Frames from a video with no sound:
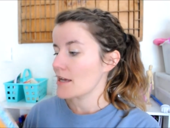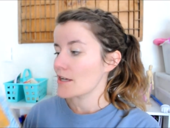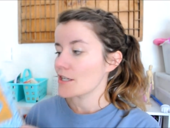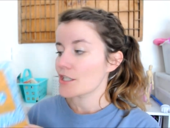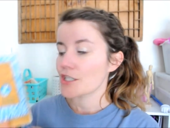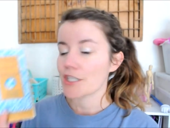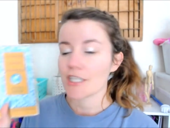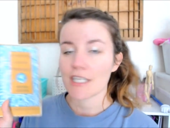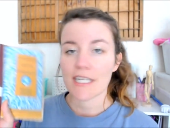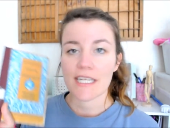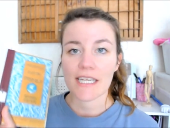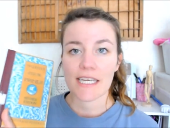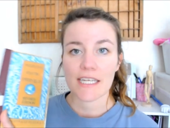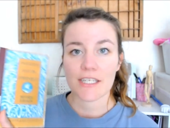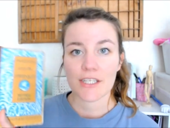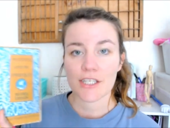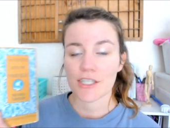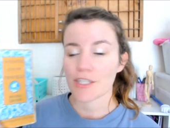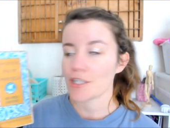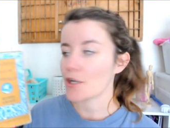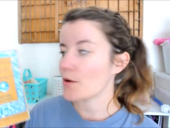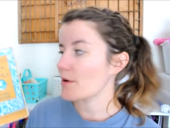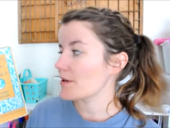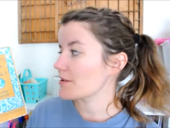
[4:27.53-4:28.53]
She is
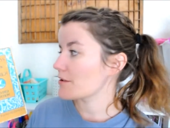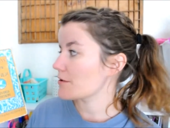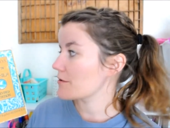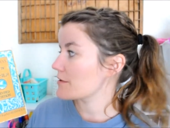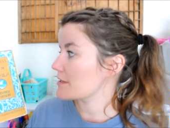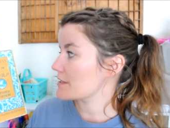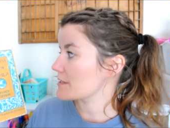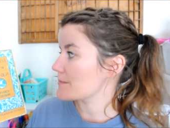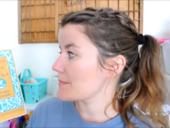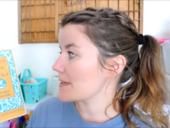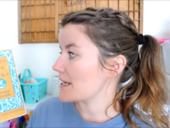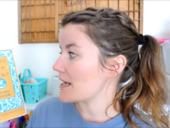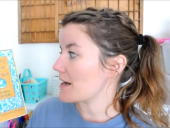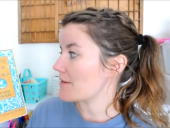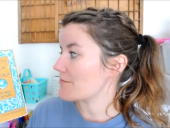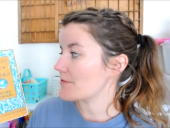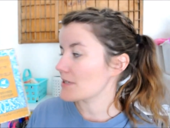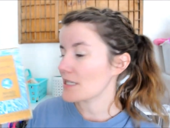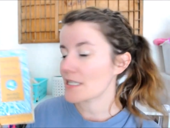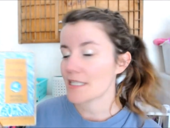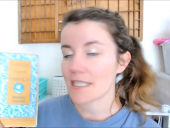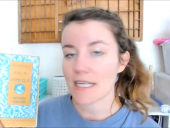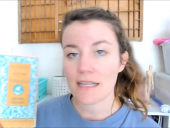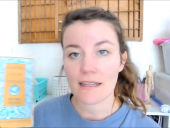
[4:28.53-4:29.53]
just going through this
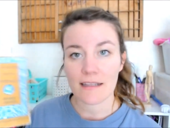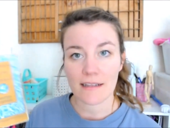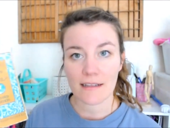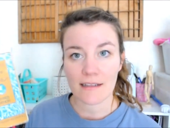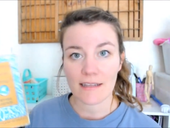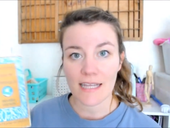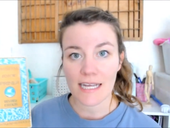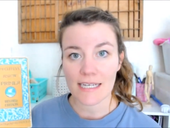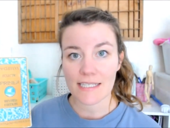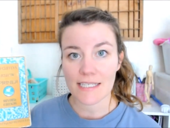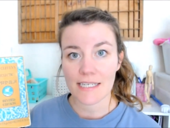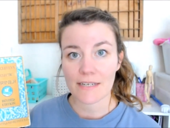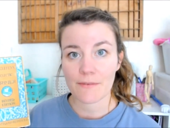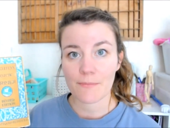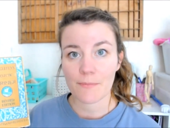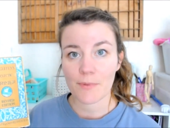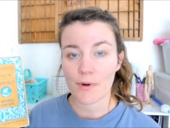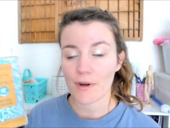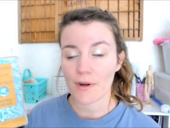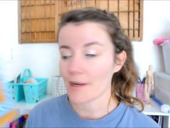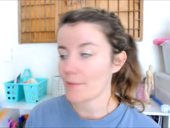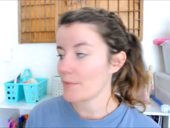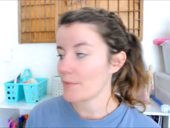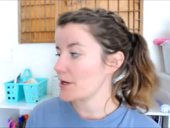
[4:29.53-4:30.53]
McGuffey's of Eclectic
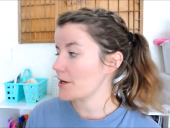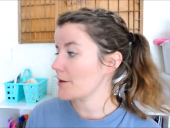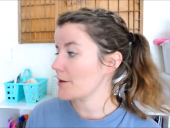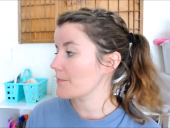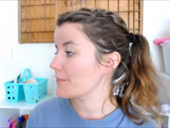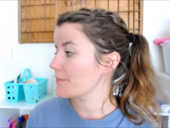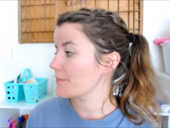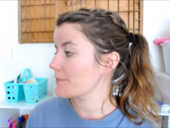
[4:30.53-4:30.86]
Primer